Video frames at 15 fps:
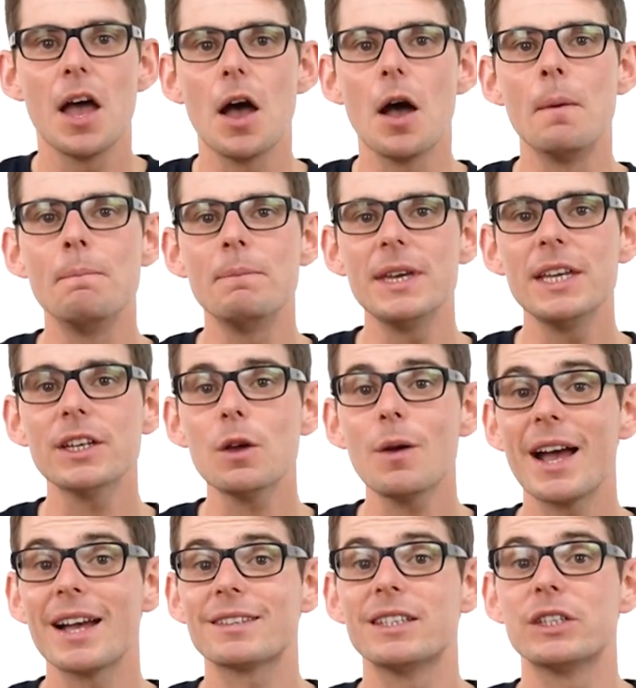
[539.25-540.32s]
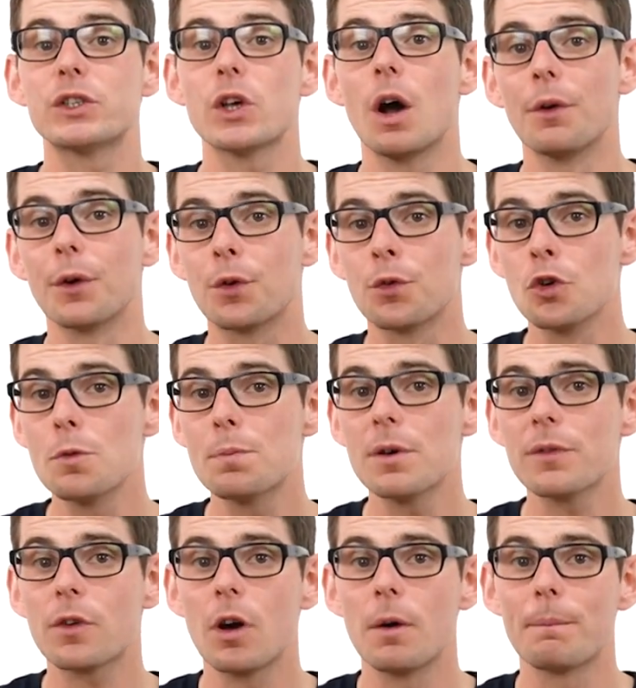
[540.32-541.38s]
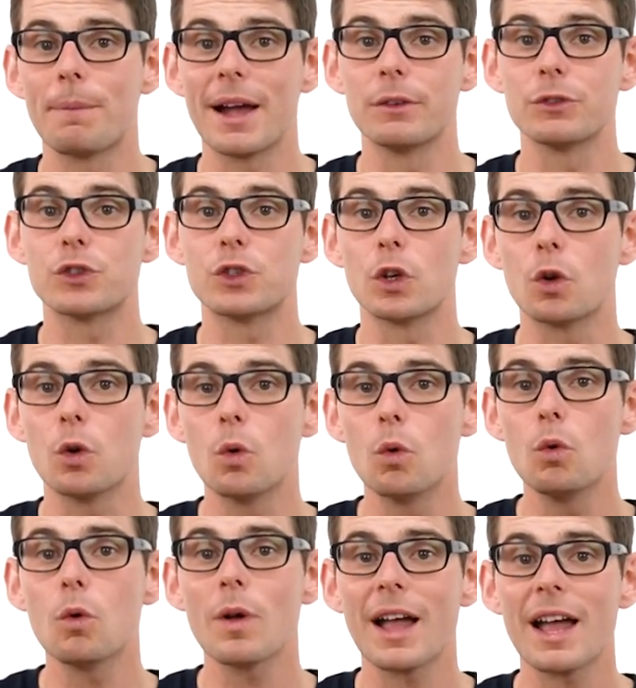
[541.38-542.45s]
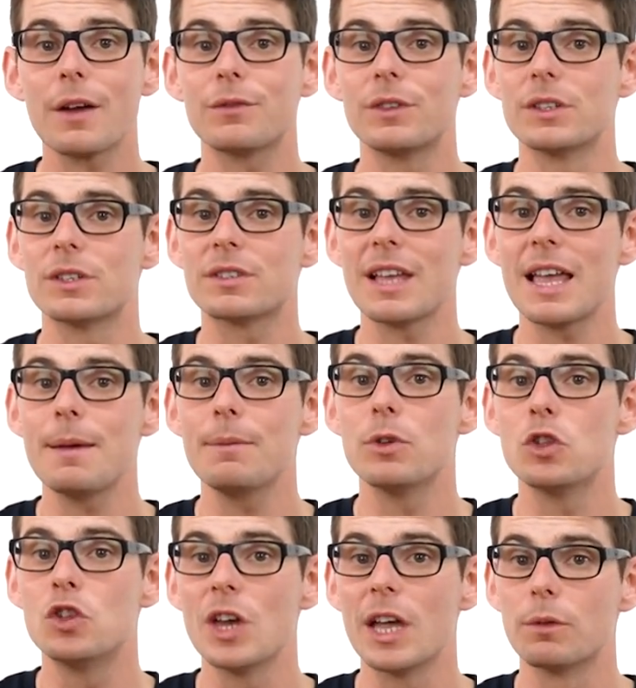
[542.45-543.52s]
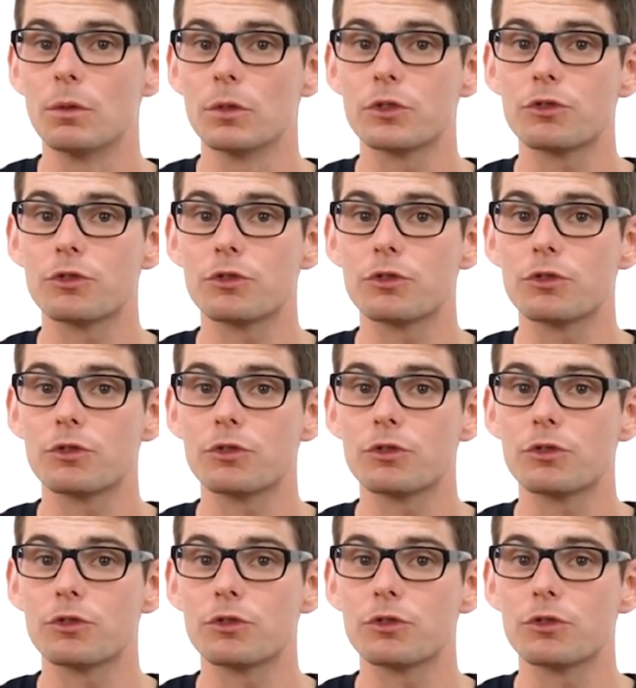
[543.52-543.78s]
amino acids are a group of compounds that all have the same general